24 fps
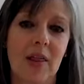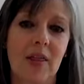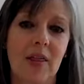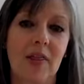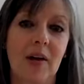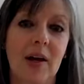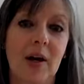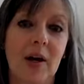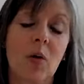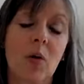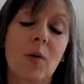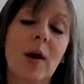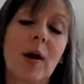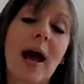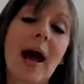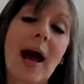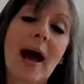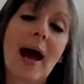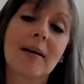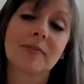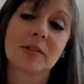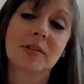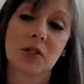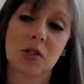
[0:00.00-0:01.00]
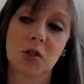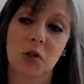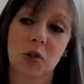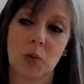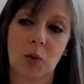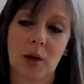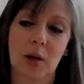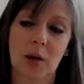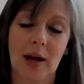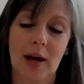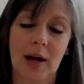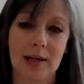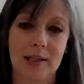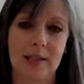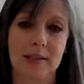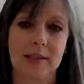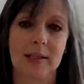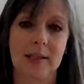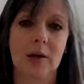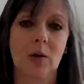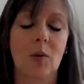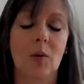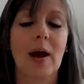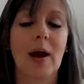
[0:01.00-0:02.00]
they don't have to do what I did.
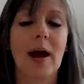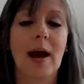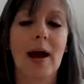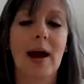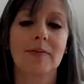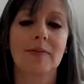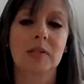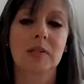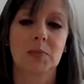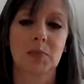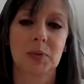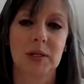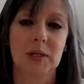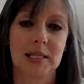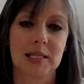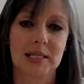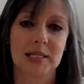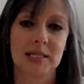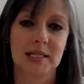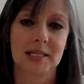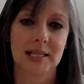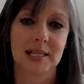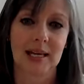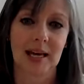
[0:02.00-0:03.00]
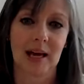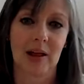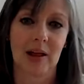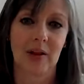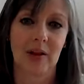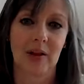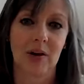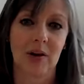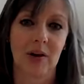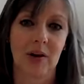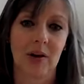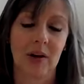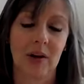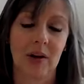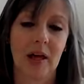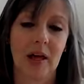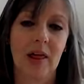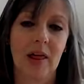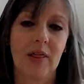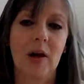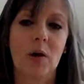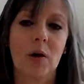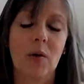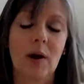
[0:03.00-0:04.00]
They don't have to piece it together.
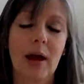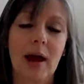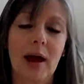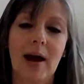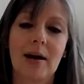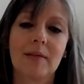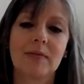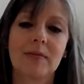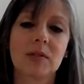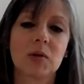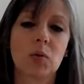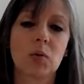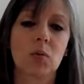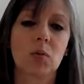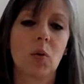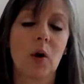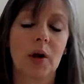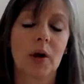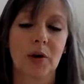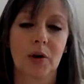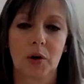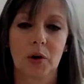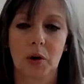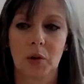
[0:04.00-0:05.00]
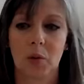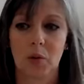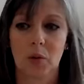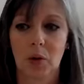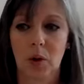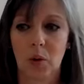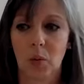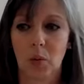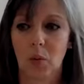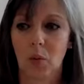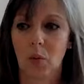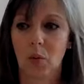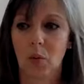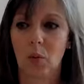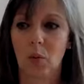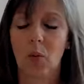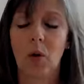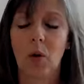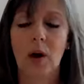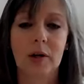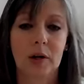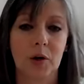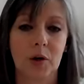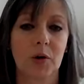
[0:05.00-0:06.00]
They don't have to wonder
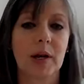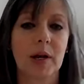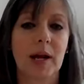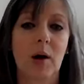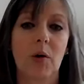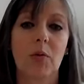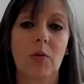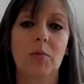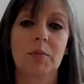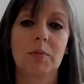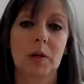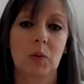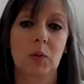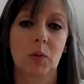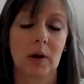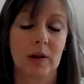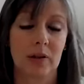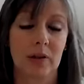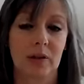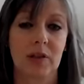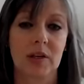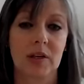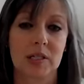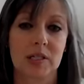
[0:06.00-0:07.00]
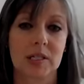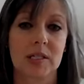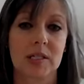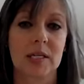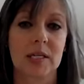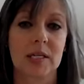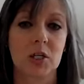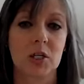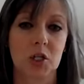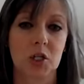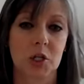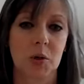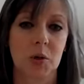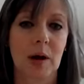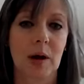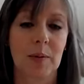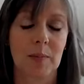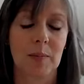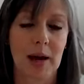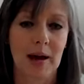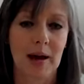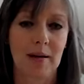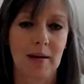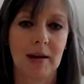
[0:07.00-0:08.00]
what could help me with this issue I'm
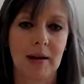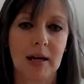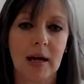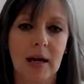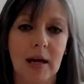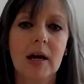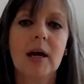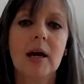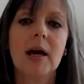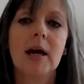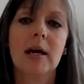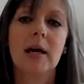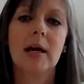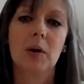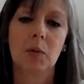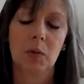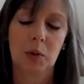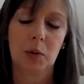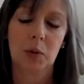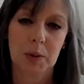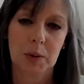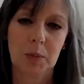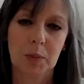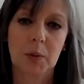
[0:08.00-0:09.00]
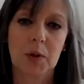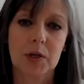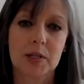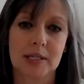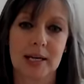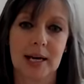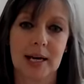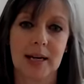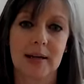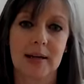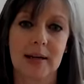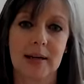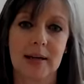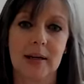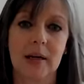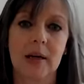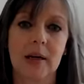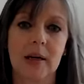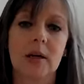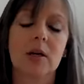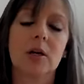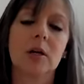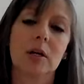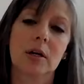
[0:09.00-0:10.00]
having. It would be presented
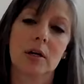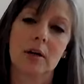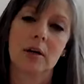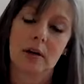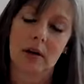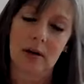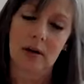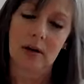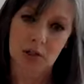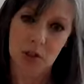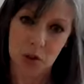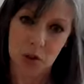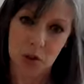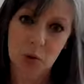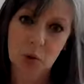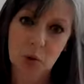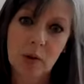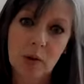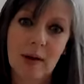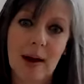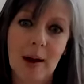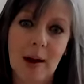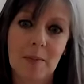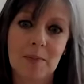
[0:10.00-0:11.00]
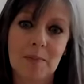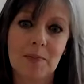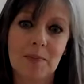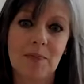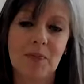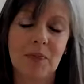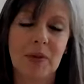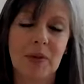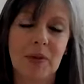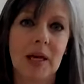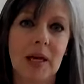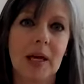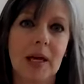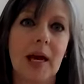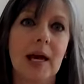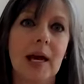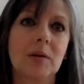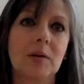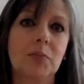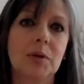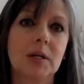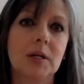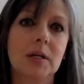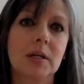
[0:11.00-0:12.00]
to them
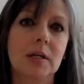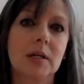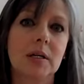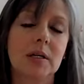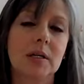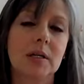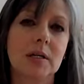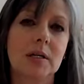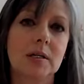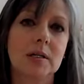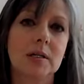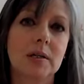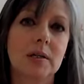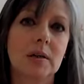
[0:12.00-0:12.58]
and be